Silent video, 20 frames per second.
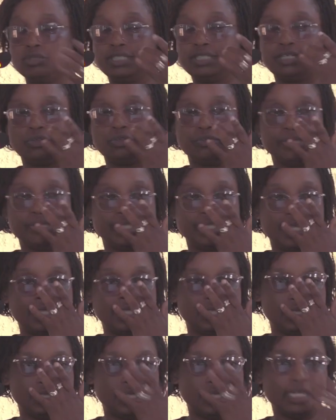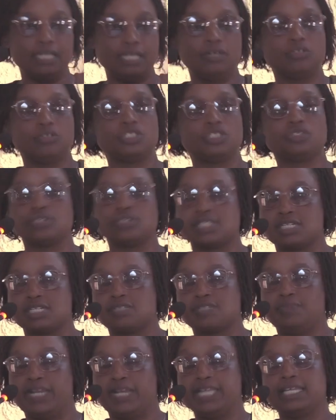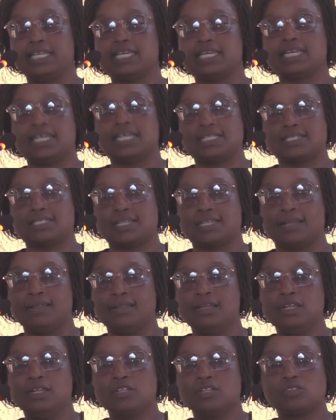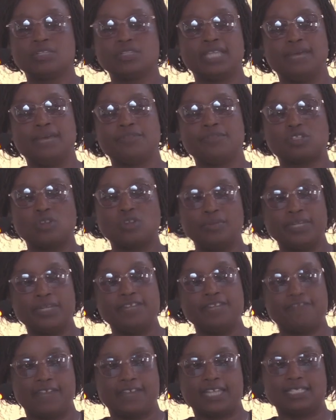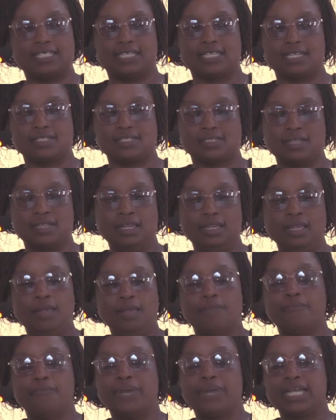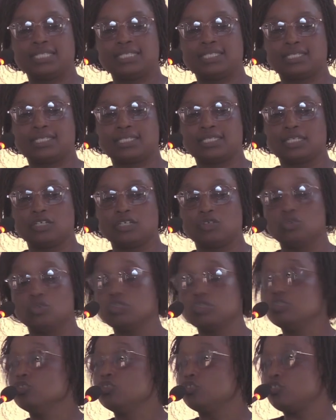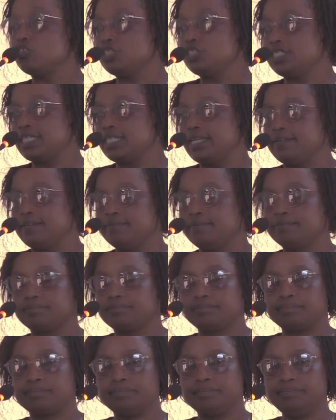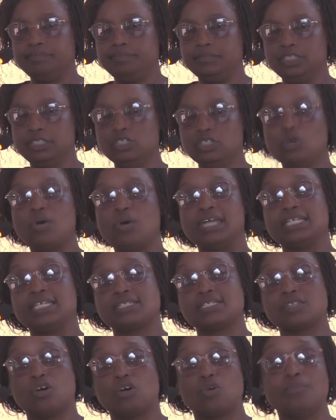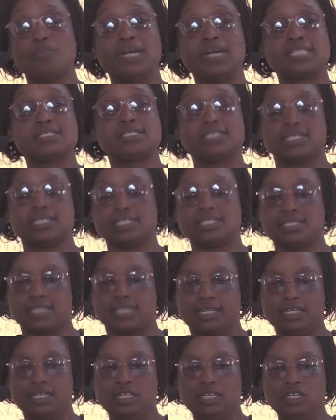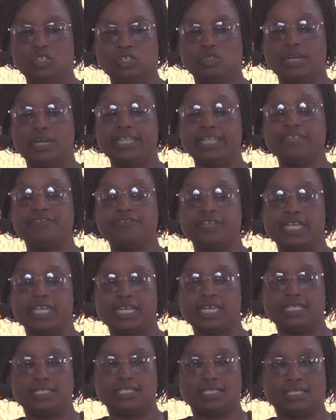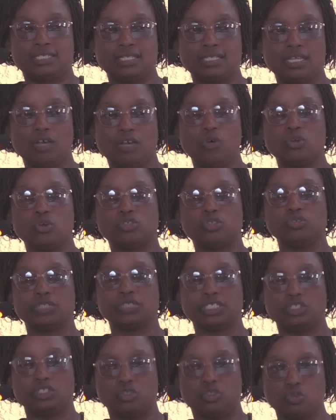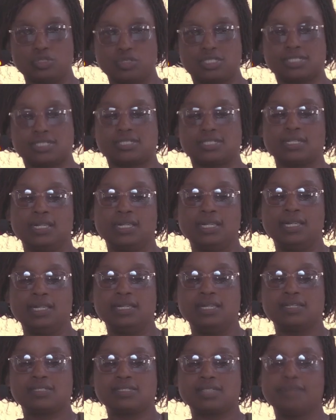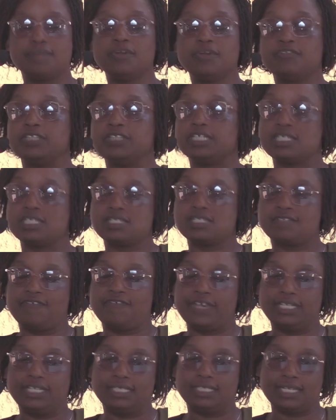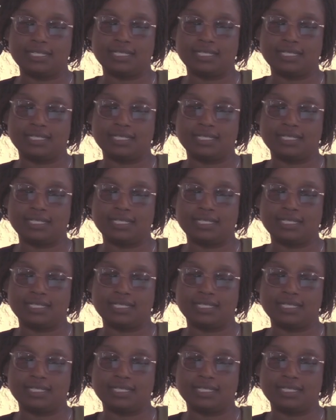Rumbi the other day when she was explaining cancer. So there are so many factors, but good nutrition inokwanisa kubatsiridza to alleviate or to reduce some of the risk factors.